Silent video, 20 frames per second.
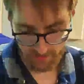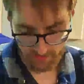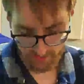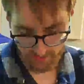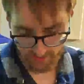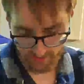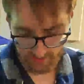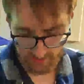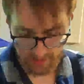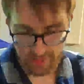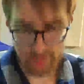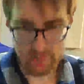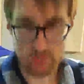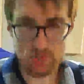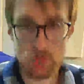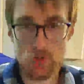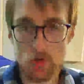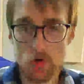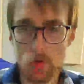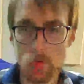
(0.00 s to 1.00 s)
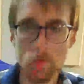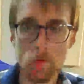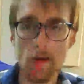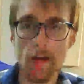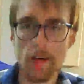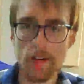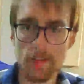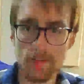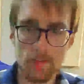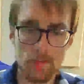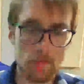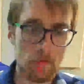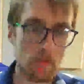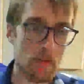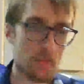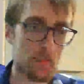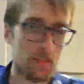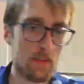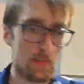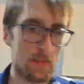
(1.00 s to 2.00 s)
it's correct the way
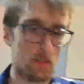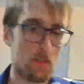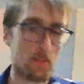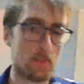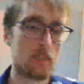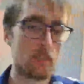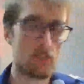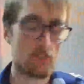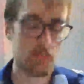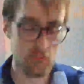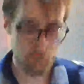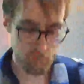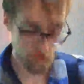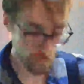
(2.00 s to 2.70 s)
they do it. So